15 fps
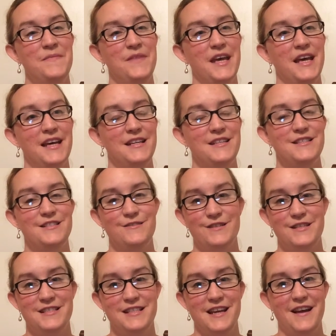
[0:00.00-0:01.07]
and as soon
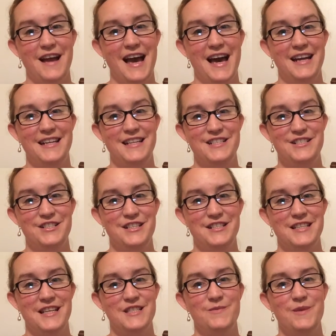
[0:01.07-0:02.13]
as they are added and she
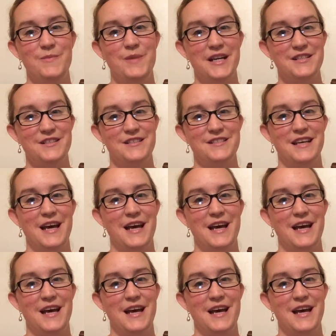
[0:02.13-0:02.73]
sends me pictures,